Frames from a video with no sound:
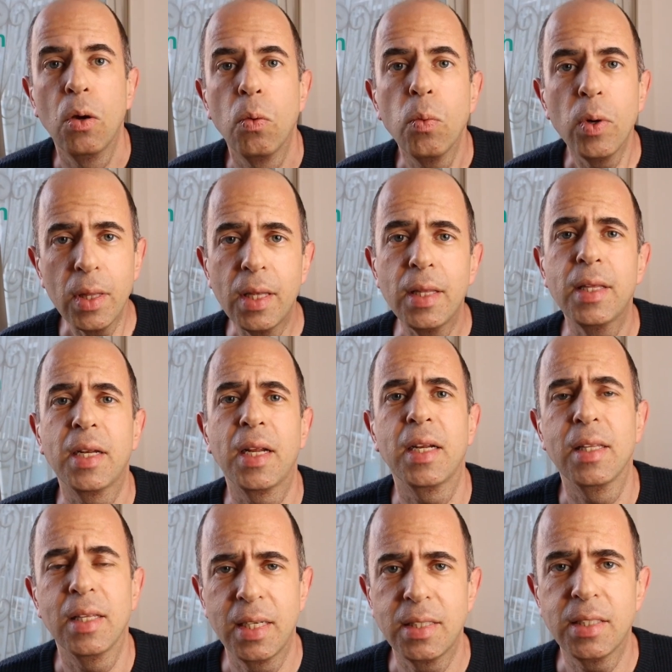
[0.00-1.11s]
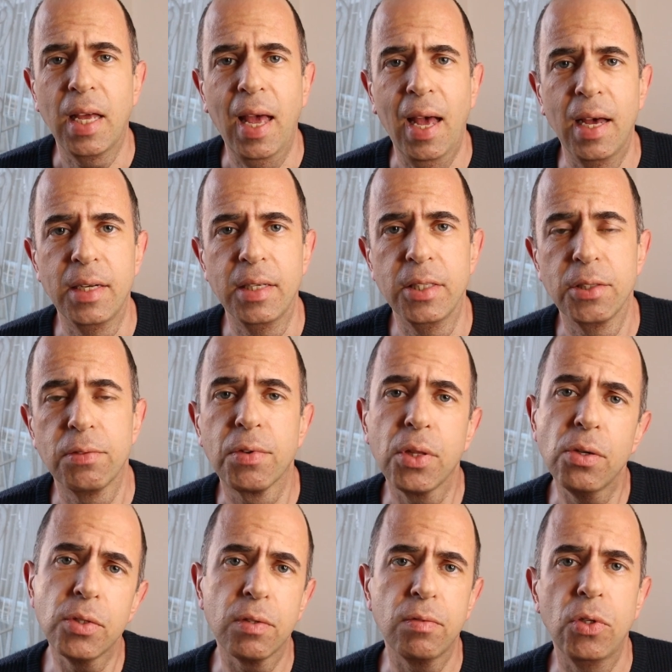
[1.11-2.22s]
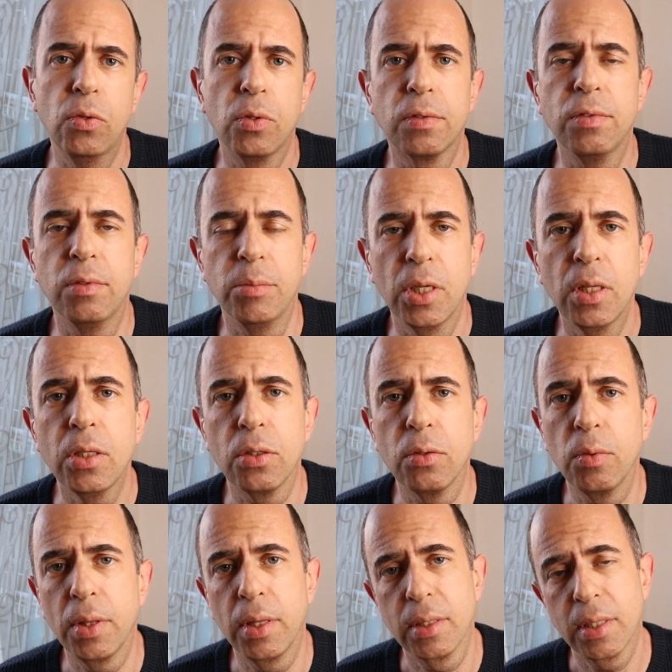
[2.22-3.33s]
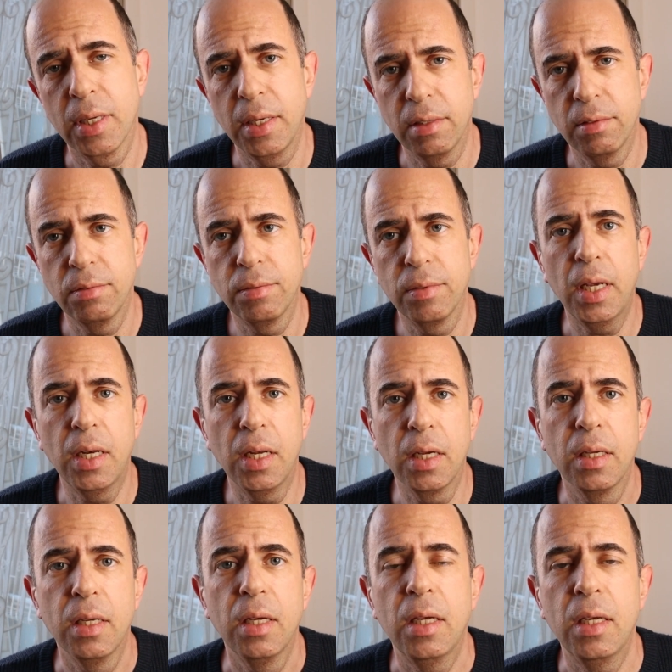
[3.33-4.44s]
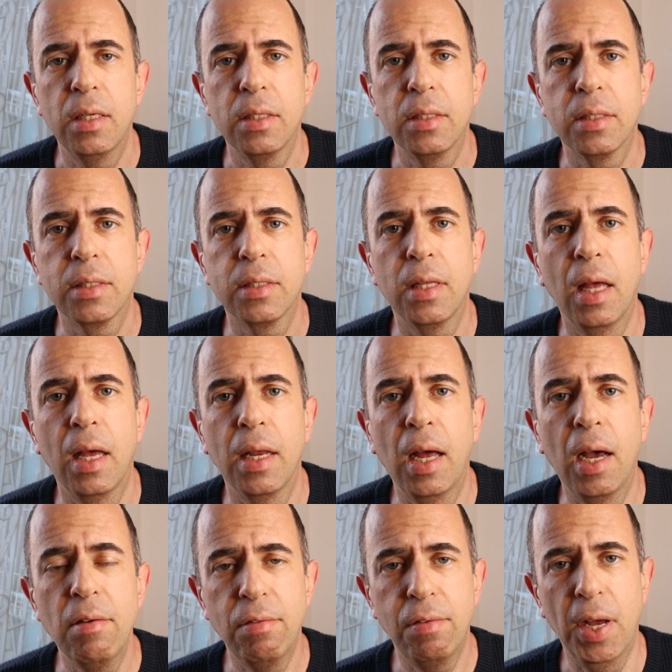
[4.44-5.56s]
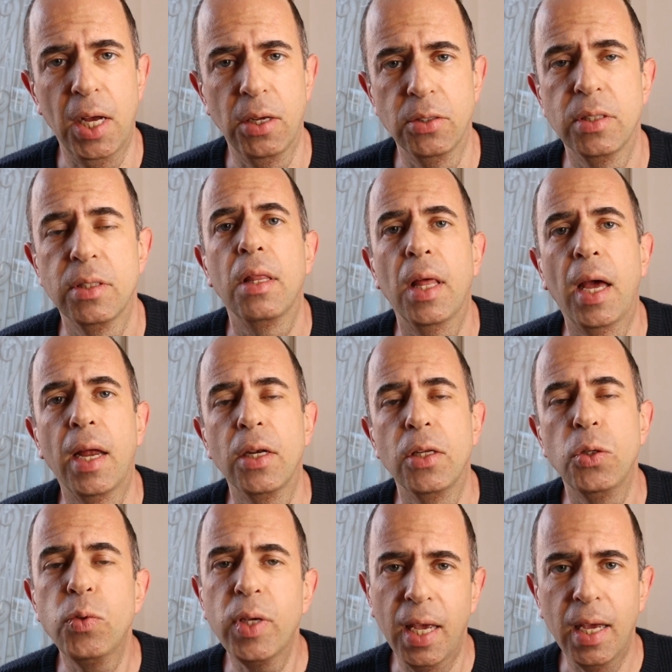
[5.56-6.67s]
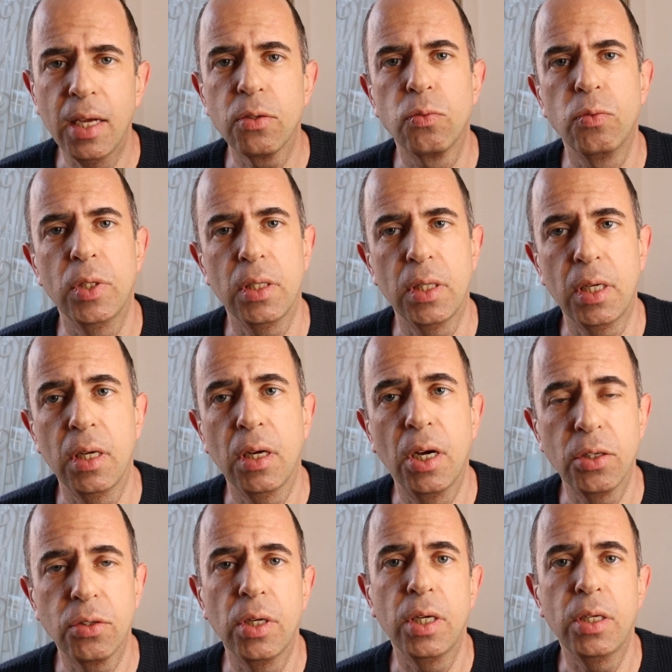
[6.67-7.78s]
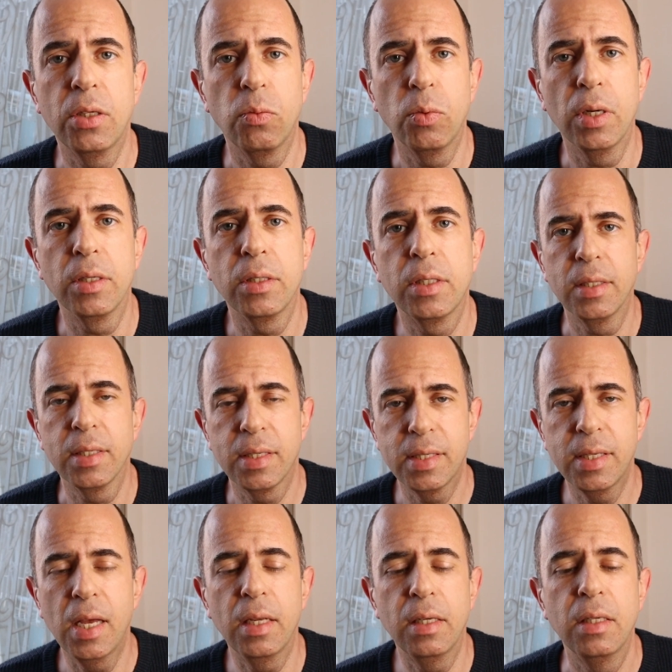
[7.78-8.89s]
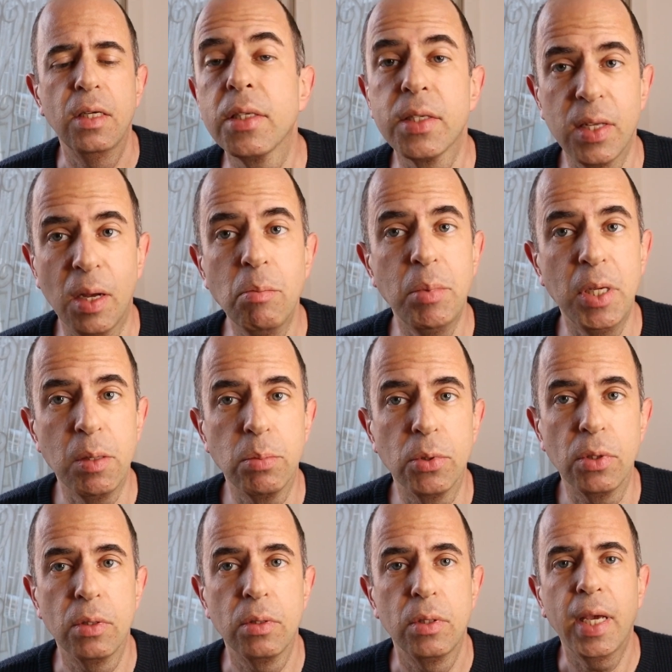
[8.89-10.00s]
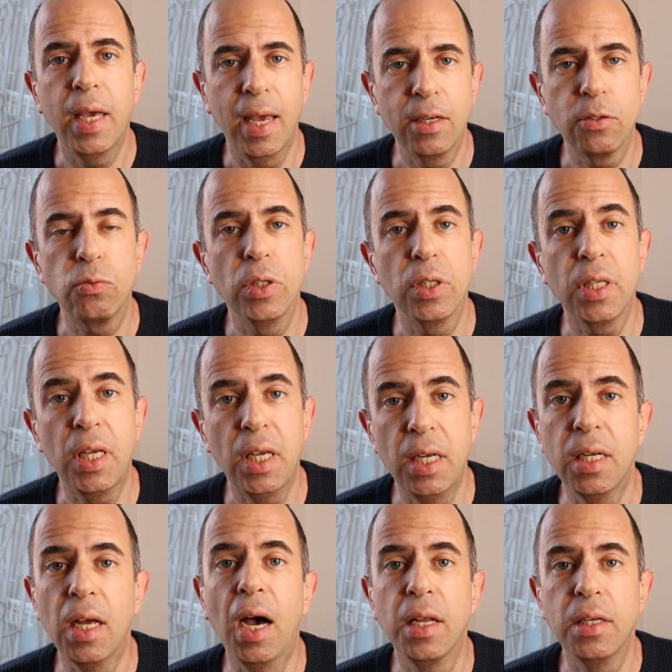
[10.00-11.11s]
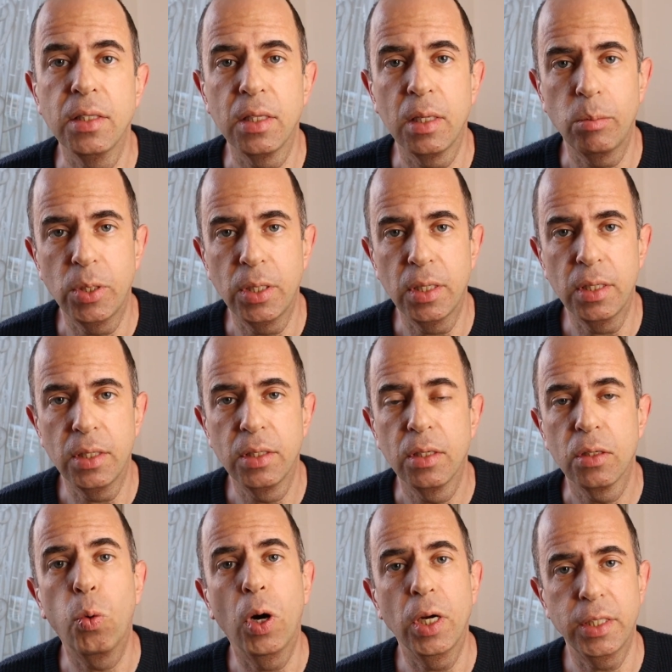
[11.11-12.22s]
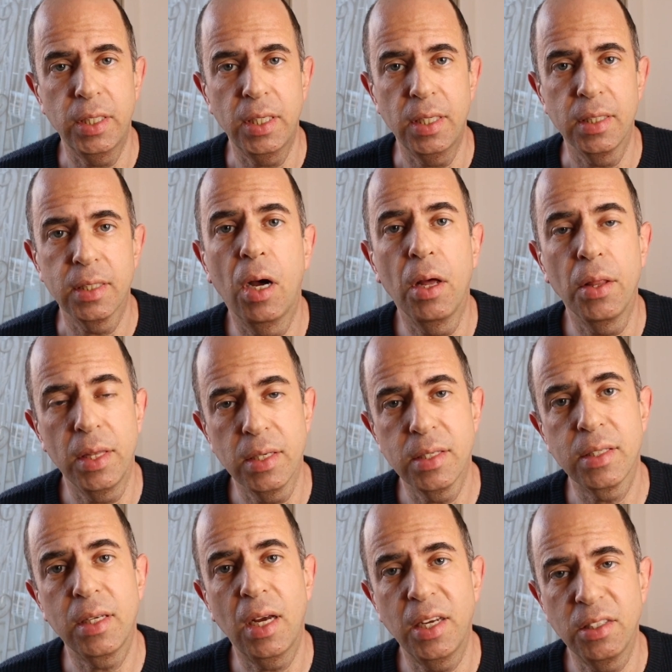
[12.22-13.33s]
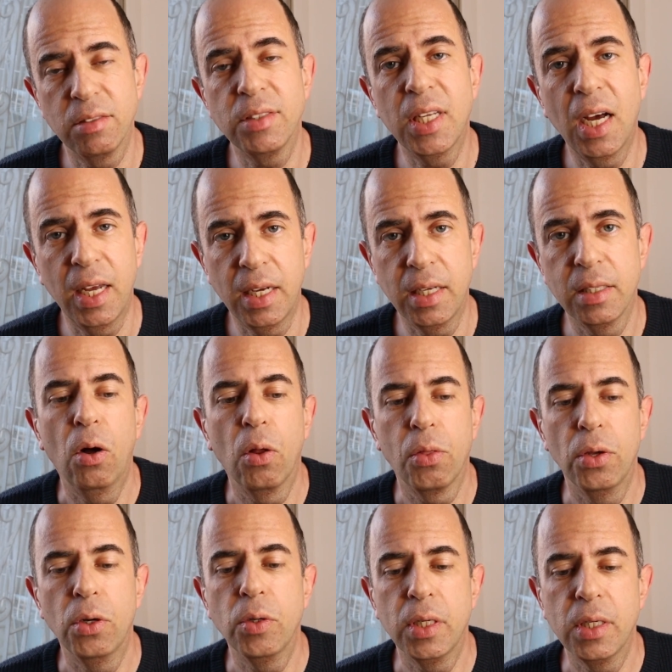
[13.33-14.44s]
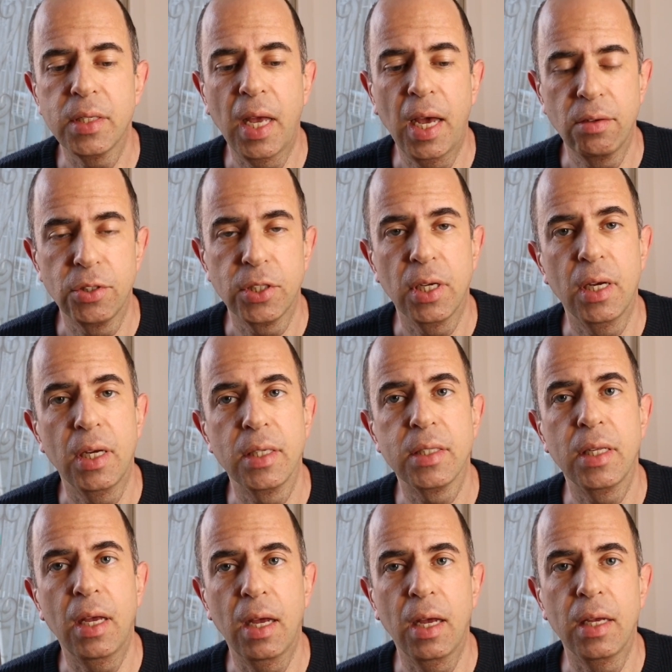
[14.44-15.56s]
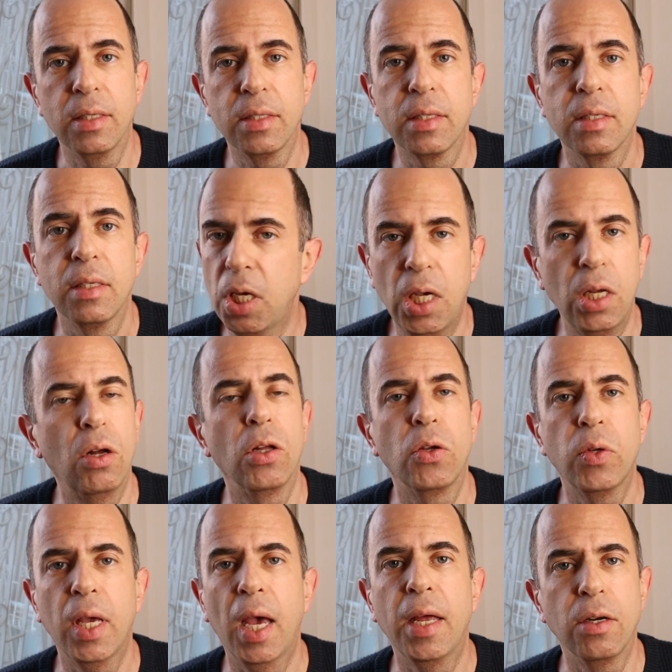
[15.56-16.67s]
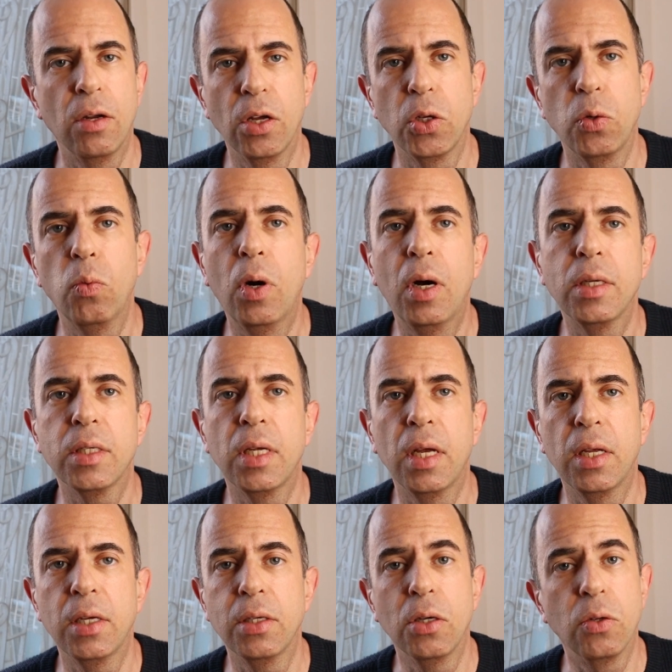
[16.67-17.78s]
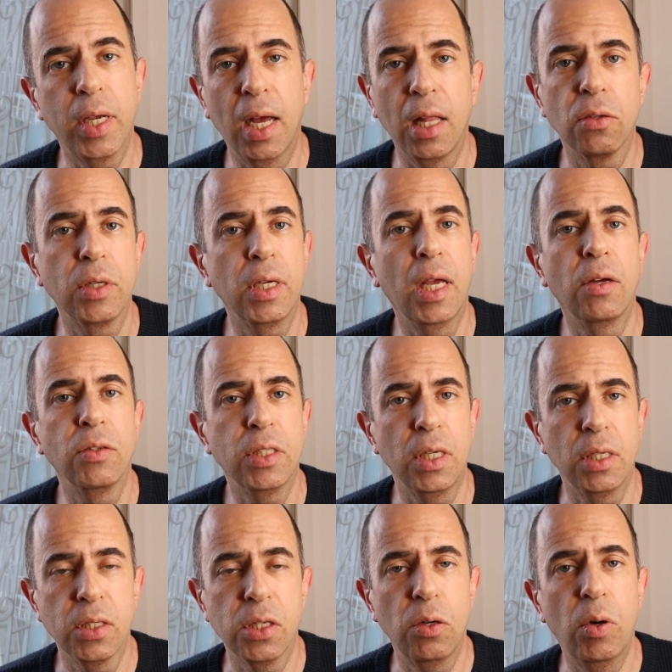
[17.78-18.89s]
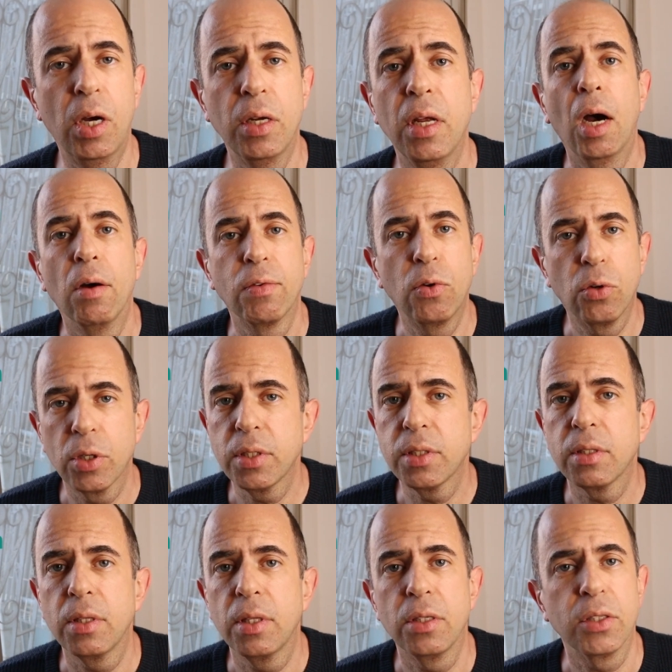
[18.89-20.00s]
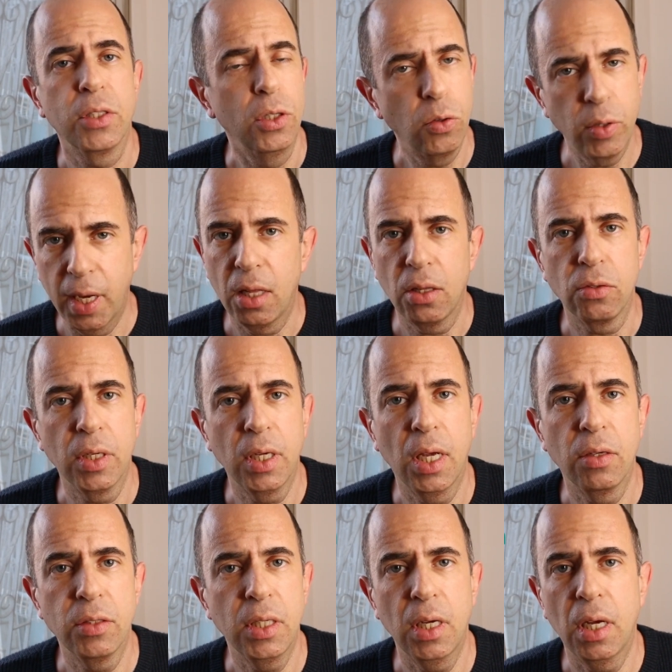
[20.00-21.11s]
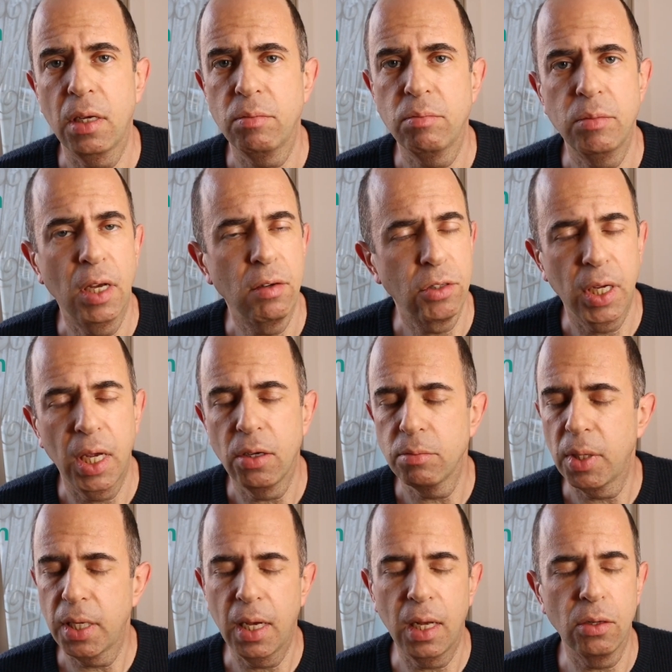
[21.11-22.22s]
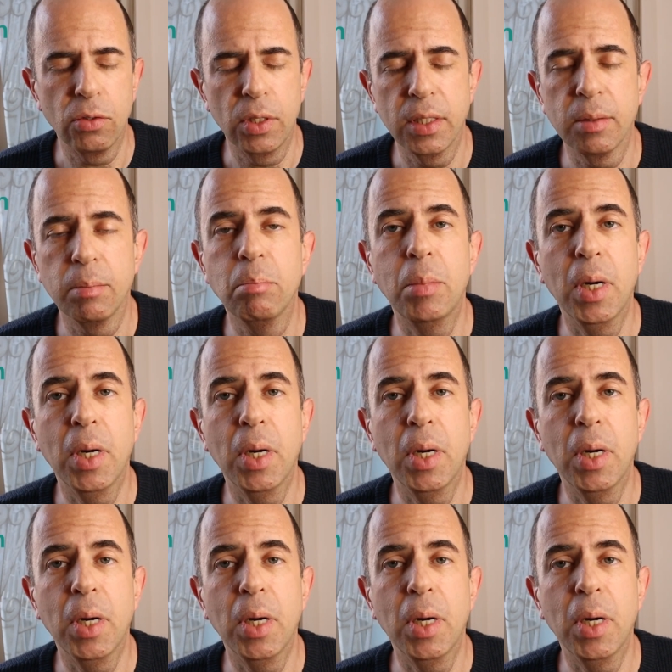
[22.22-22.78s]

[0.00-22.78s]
One thing that I'd like to add is, for those of you who are familiar with this kind of eating, is that I've found that you can't really, contrary to what is said, some people can't really eat unlimited quantities on this kind of diet. Although it is advertised as eat all you can and all you want and no calorie counting and so on. Of course, there's no calorie counting. I never count my calories.